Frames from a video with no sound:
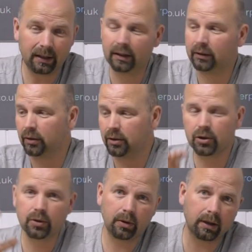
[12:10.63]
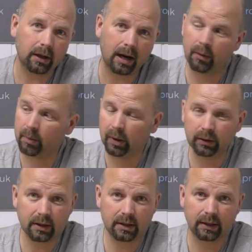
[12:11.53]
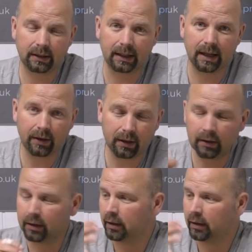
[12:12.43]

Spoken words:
It does show you how to put this thing together